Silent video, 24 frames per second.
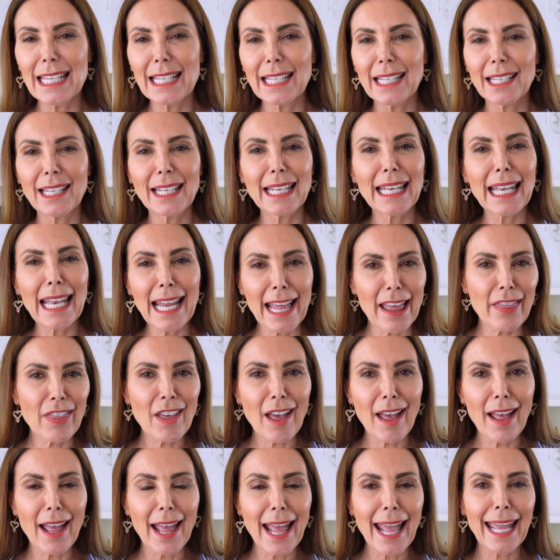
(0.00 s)
in
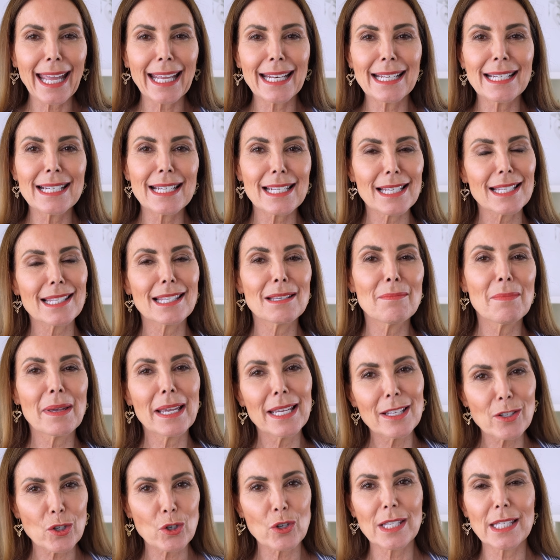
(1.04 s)
leather and some
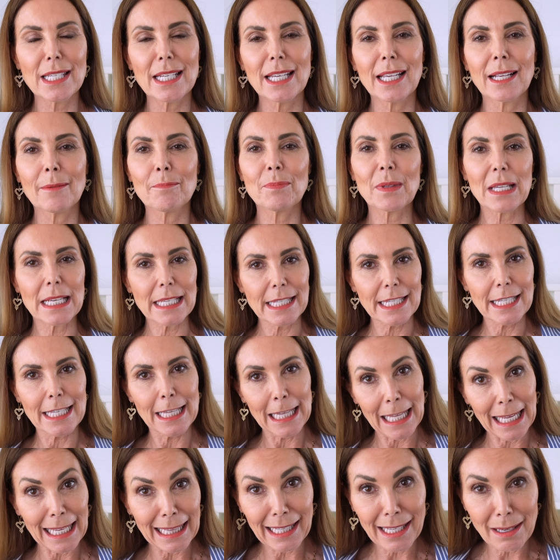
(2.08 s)
interesting,
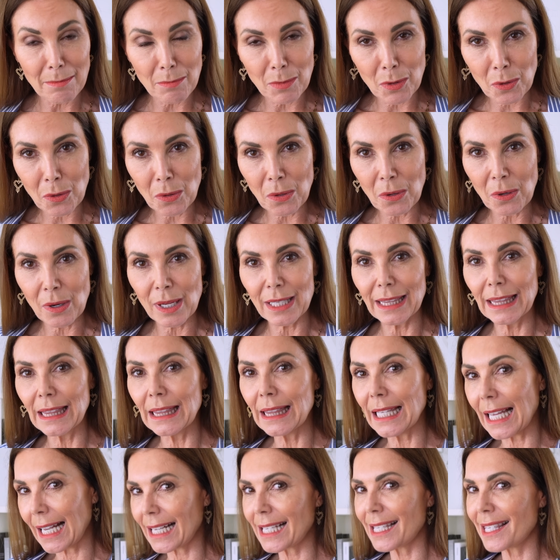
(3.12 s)
slightly more
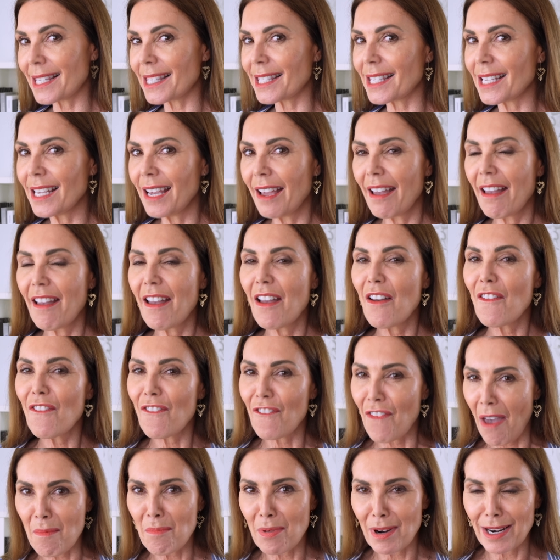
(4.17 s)
luxe
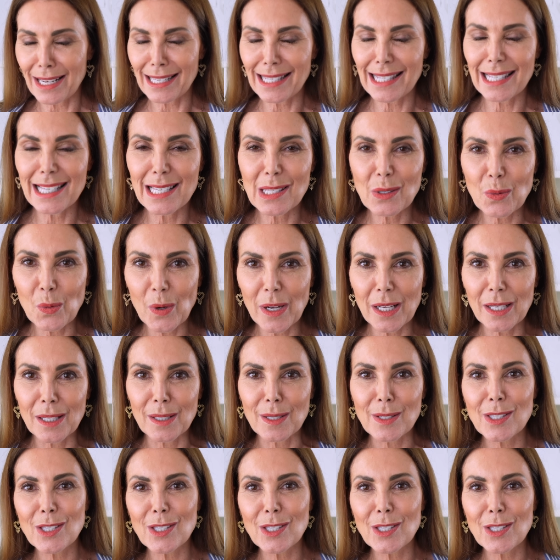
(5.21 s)
fabrics as well.